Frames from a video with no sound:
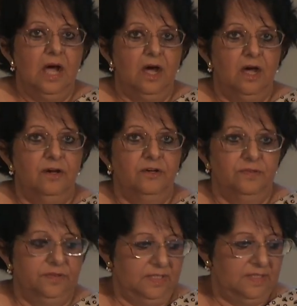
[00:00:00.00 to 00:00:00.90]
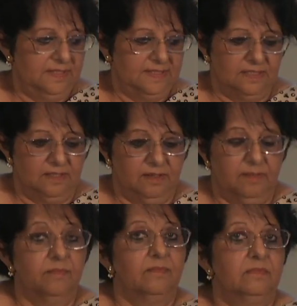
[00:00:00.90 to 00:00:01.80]
are these
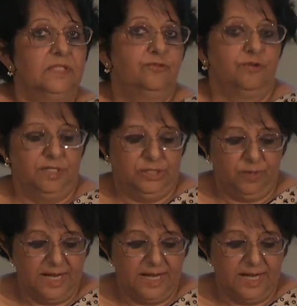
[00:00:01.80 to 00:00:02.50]
um, literary